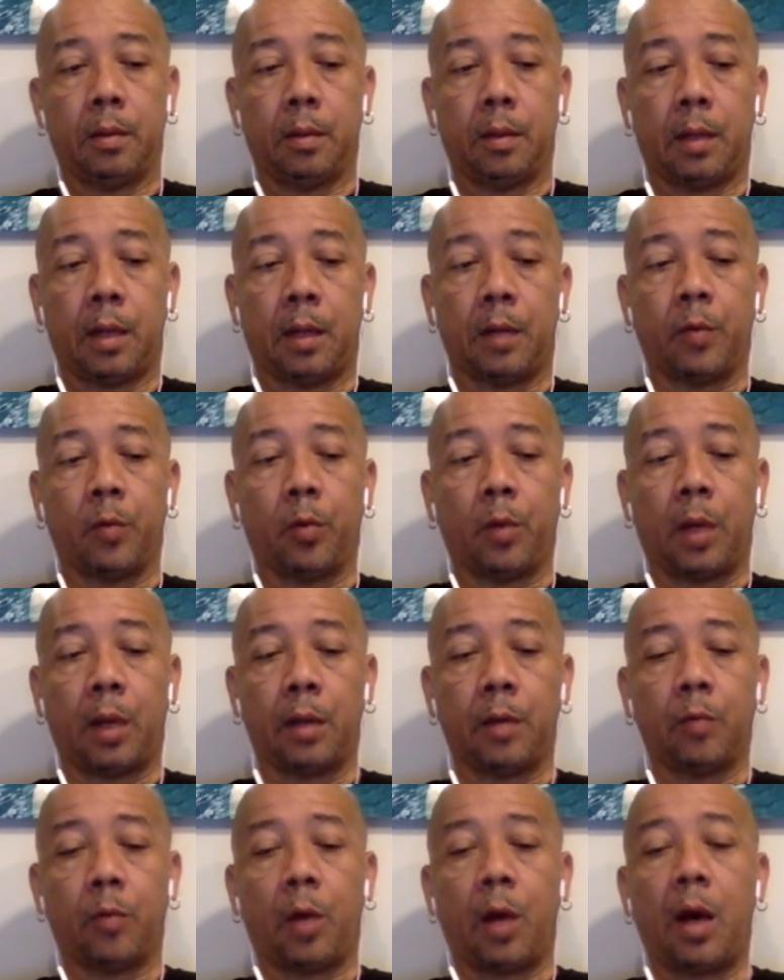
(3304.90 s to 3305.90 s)
And
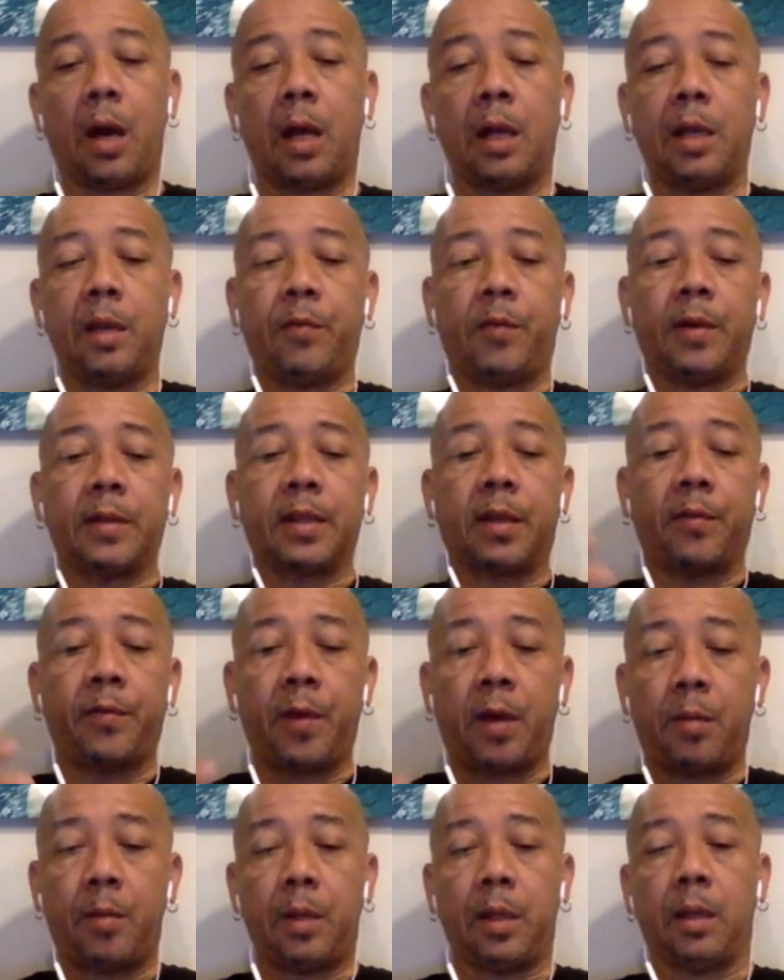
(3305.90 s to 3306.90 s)
and we all live as a
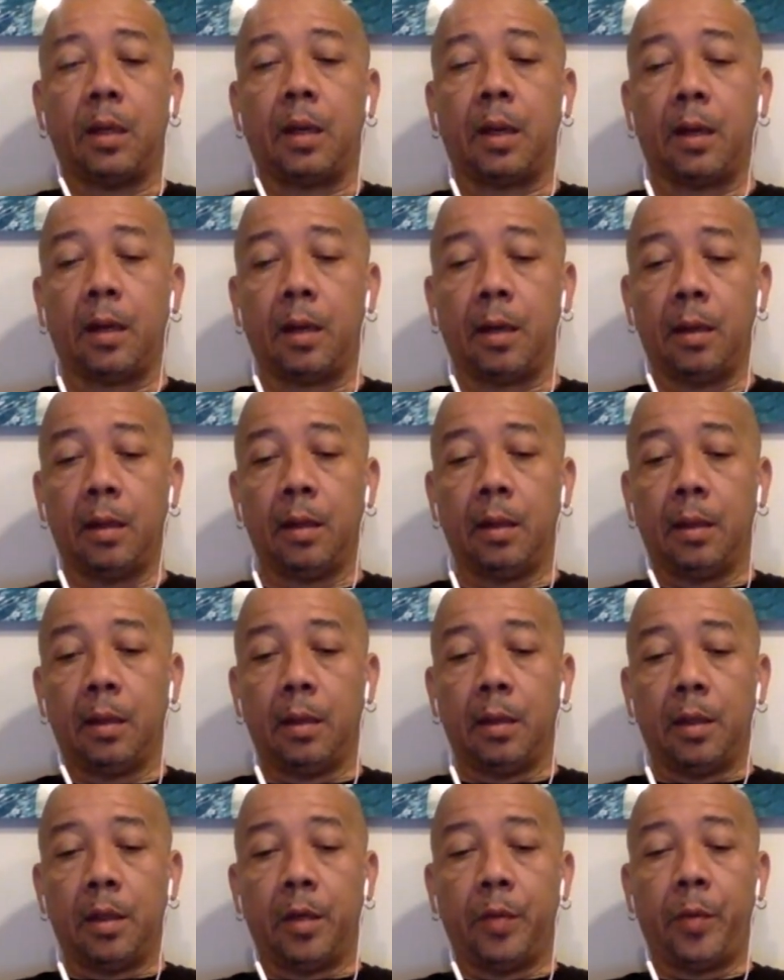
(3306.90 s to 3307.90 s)
family. Cause
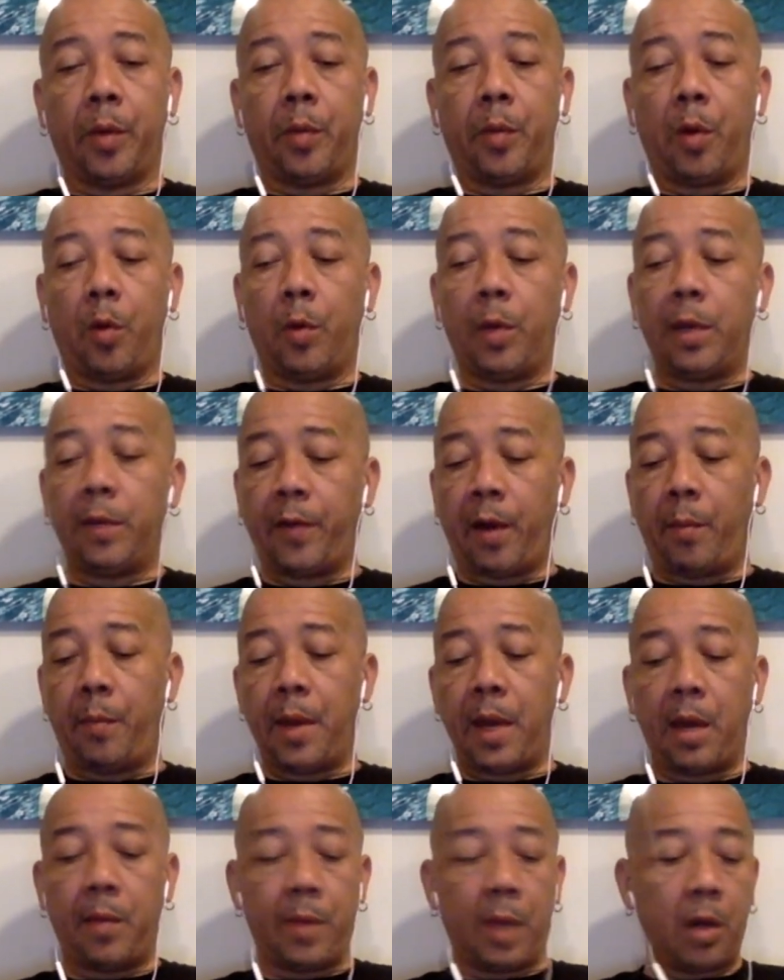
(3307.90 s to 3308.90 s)
remember, we live at
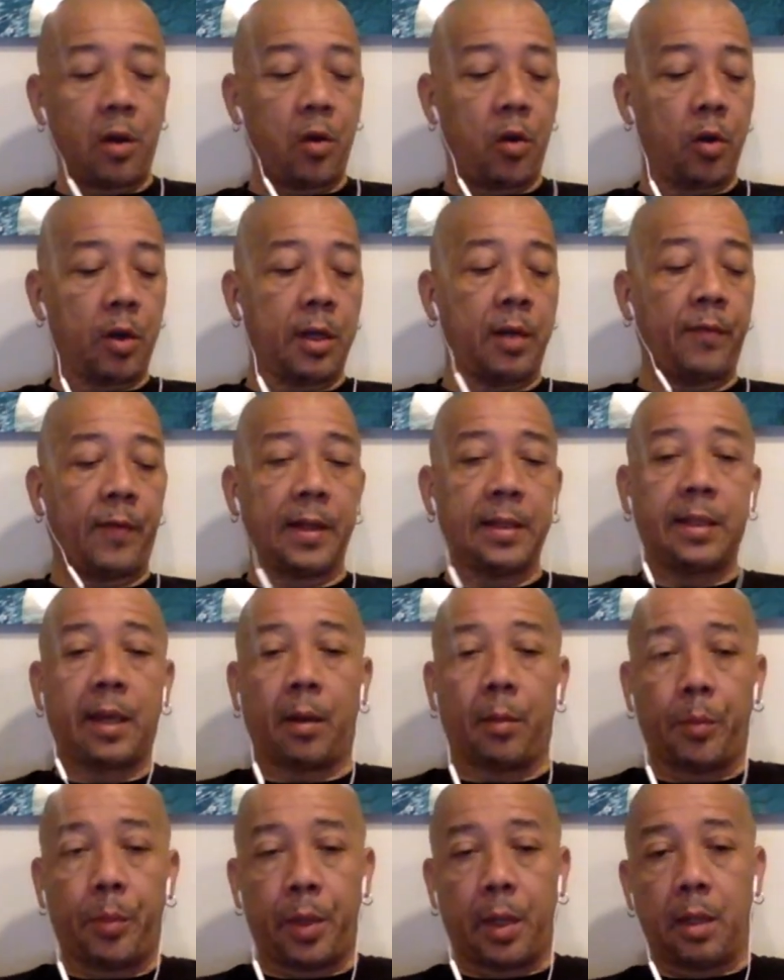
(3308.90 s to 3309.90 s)
Miami and Kirk live at
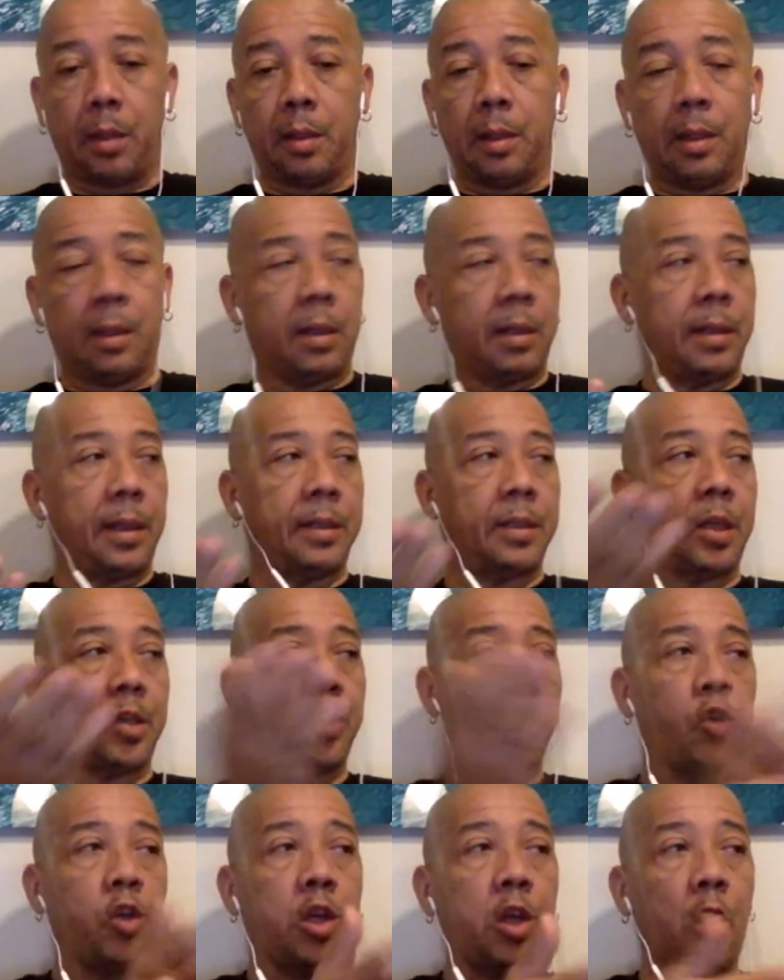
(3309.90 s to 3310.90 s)
Tampa. That's a
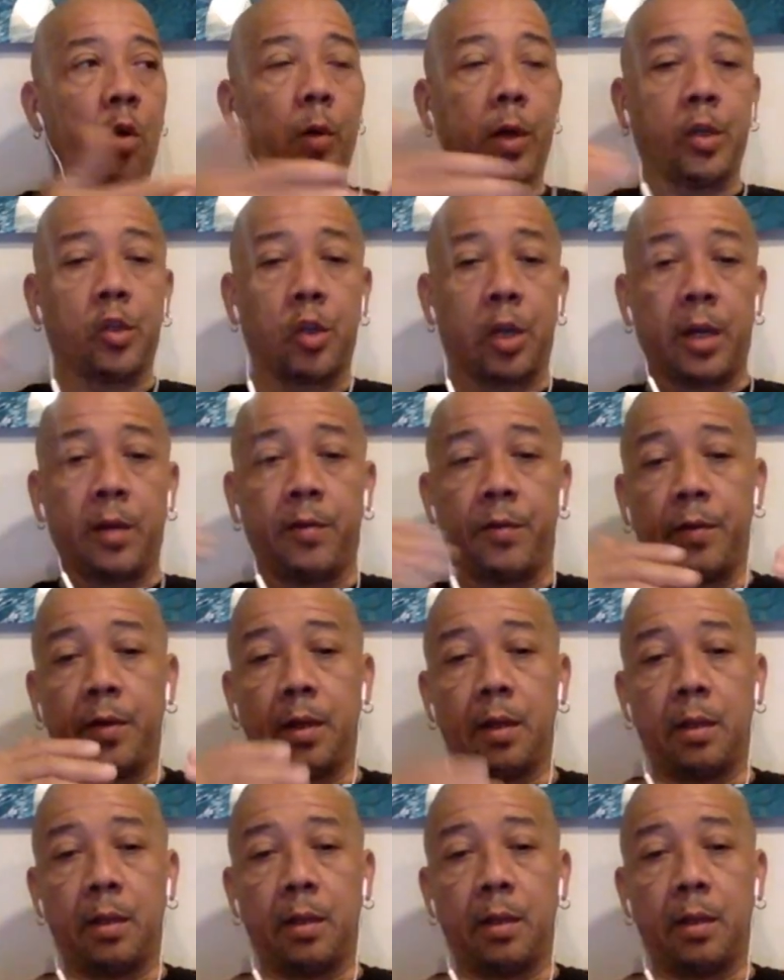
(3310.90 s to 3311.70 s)
three hour drive.